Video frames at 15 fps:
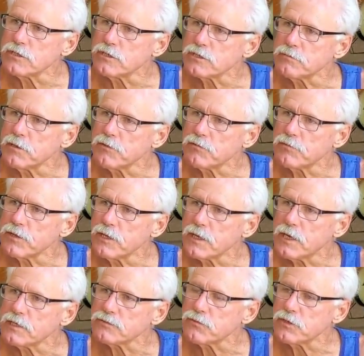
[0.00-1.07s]
looked at me with pleading
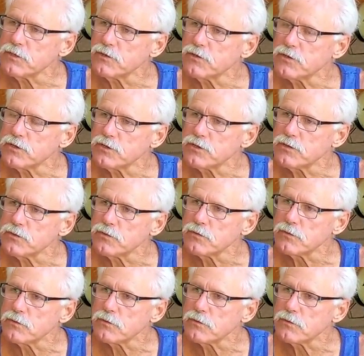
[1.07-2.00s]
eyes. What are you going to do?